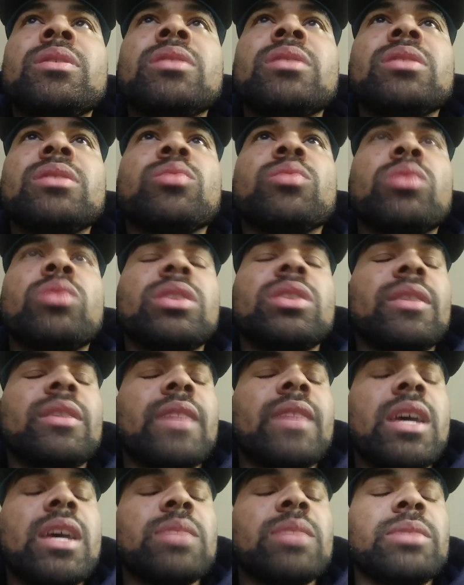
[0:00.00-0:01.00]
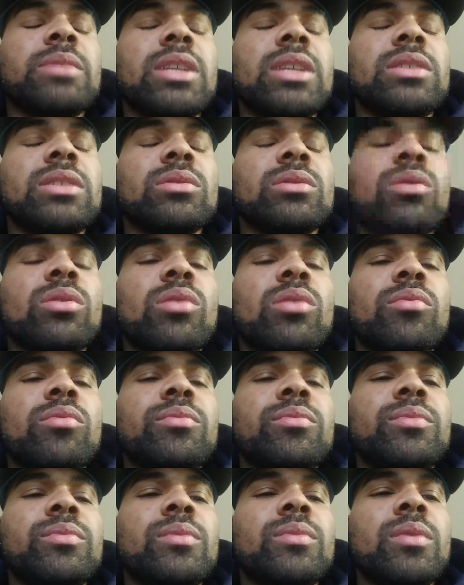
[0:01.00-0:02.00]
just wanted to give an explanation on
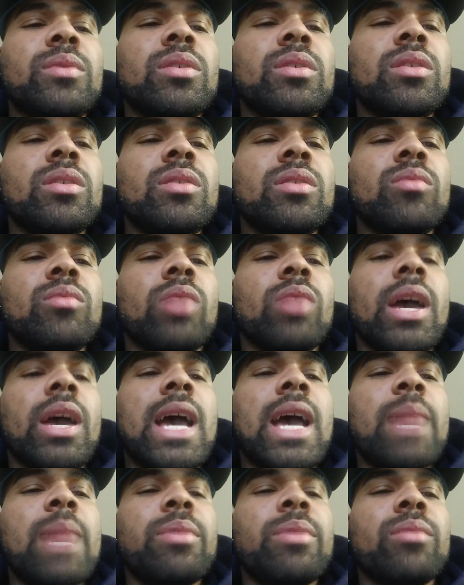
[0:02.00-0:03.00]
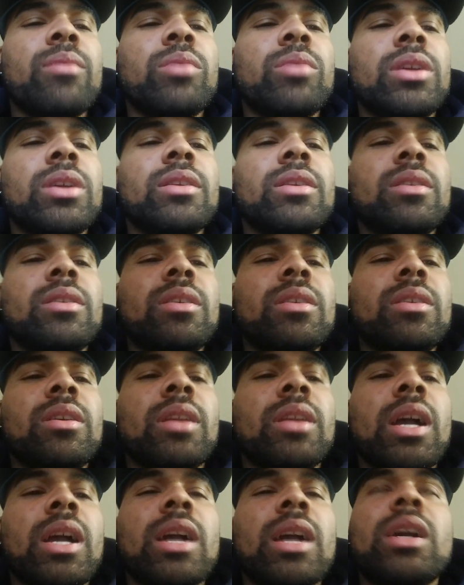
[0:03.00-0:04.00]
what happened with it,
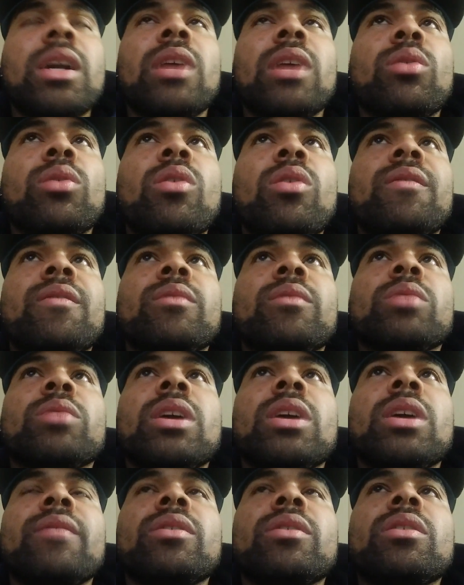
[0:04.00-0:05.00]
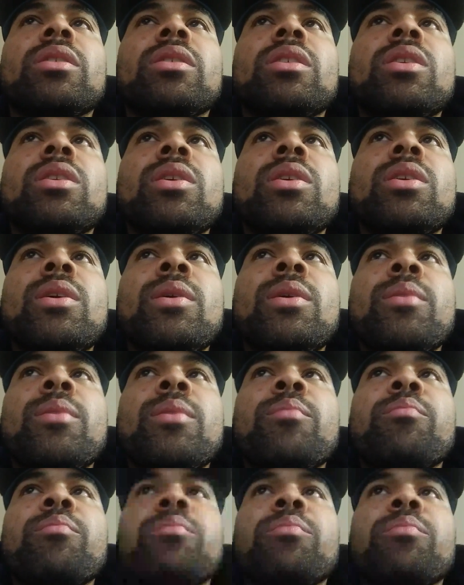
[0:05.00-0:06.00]
and I got cut off or whatever.
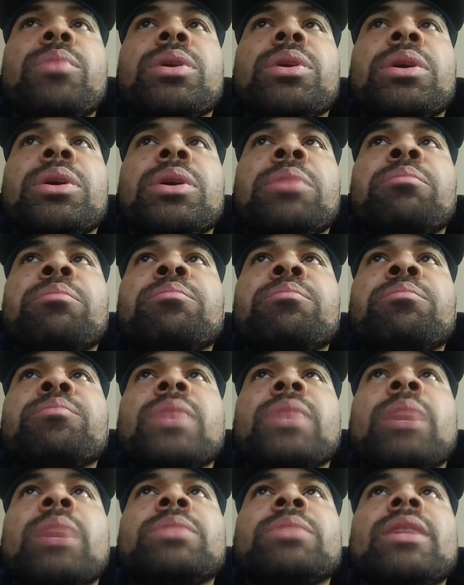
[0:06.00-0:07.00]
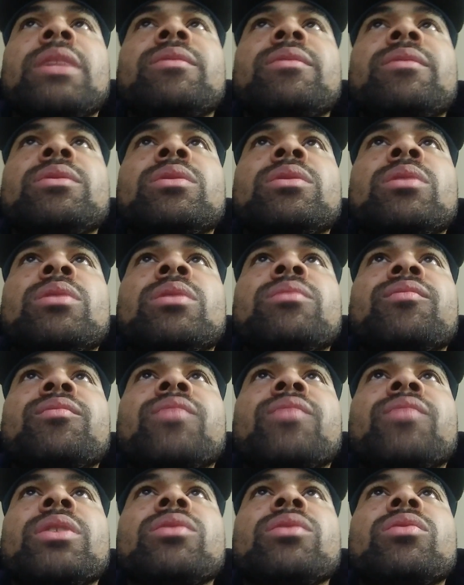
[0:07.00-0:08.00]
But I'm definitely gonna
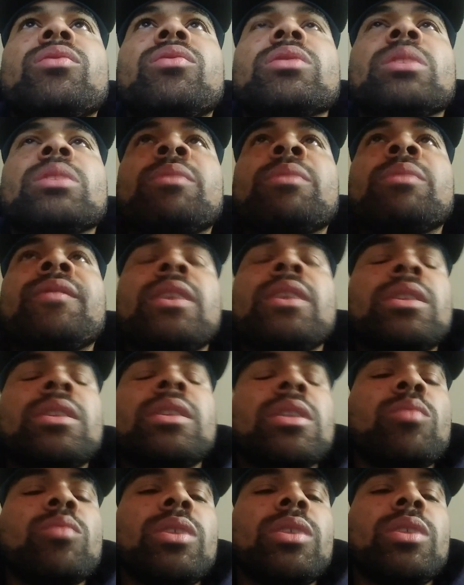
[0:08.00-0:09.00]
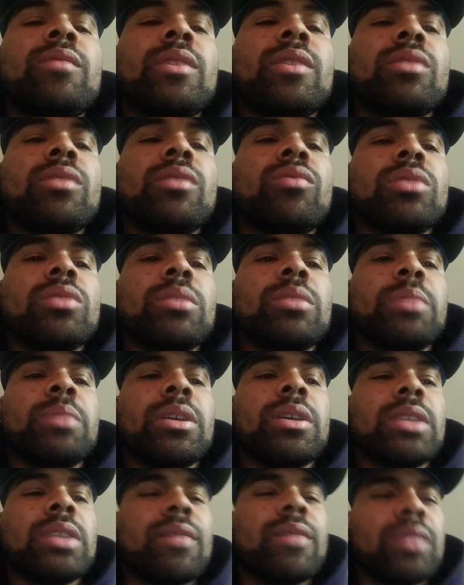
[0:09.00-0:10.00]
run across it. I'm gonna find another way to run across it,
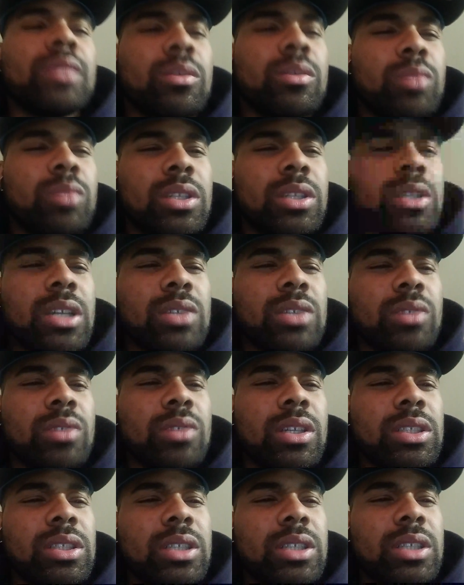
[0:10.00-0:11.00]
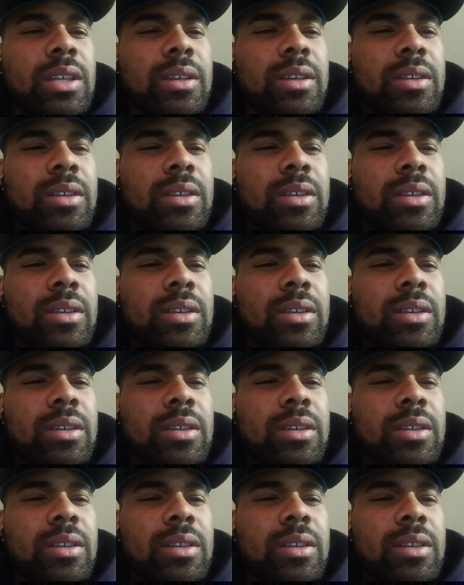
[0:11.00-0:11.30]
because I really want to touch on his shit.